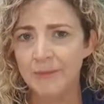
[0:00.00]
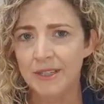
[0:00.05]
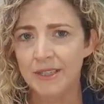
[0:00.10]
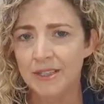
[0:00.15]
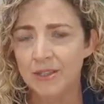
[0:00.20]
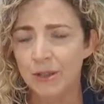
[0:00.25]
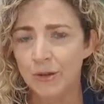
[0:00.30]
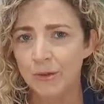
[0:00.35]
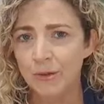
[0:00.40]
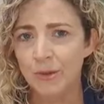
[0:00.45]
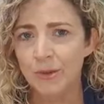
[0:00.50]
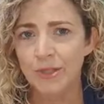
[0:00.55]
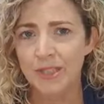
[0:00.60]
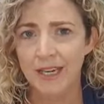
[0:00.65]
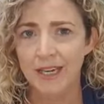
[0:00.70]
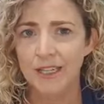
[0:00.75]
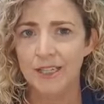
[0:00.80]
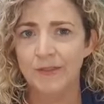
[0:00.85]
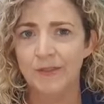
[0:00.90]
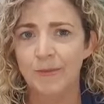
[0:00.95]
There's no real
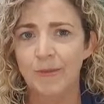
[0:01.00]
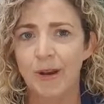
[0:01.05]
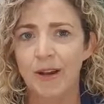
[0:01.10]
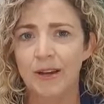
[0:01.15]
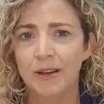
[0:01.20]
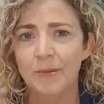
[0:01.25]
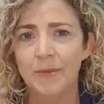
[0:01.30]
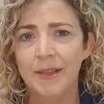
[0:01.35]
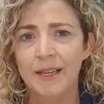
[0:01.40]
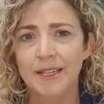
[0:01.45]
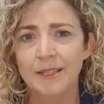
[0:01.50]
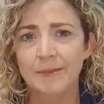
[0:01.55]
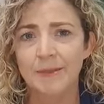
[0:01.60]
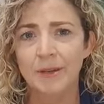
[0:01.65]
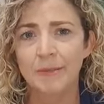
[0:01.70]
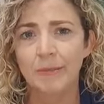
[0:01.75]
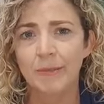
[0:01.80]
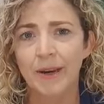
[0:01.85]
test for mycoplasma,